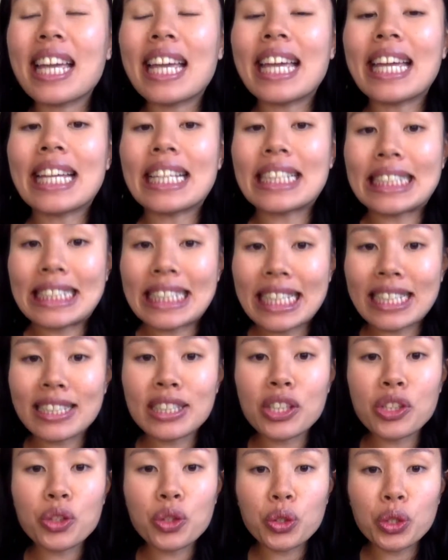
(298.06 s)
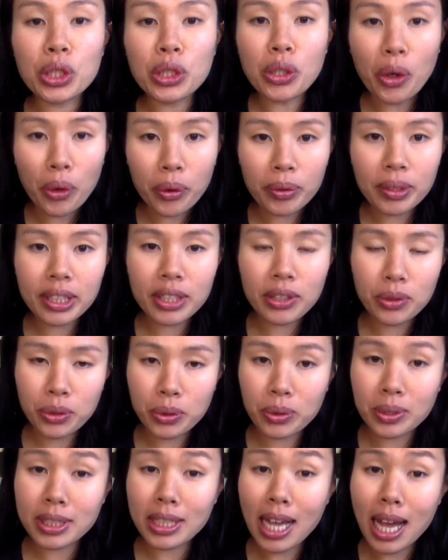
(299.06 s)
it says that you can only
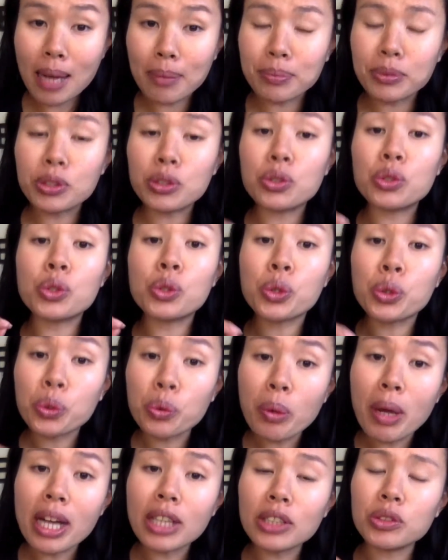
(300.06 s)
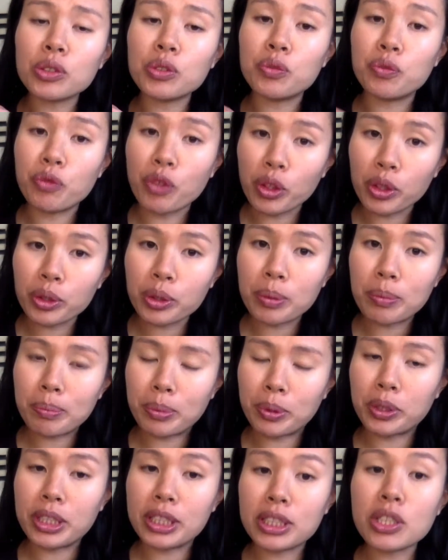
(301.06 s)
use up to 200 volume
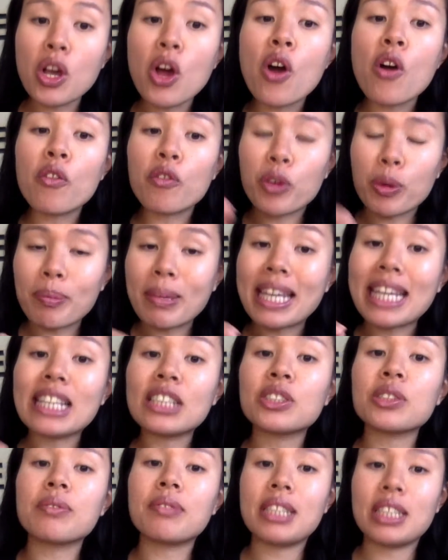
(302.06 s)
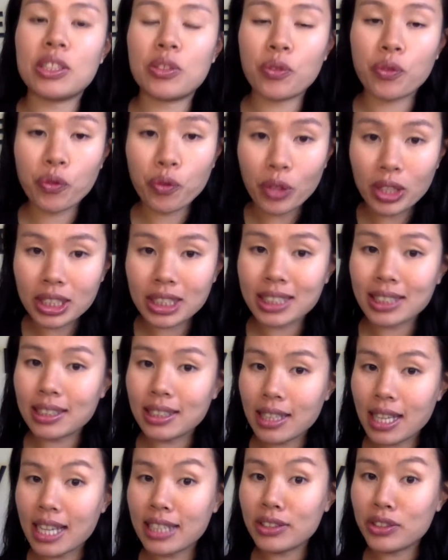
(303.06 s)
points from each of these frontline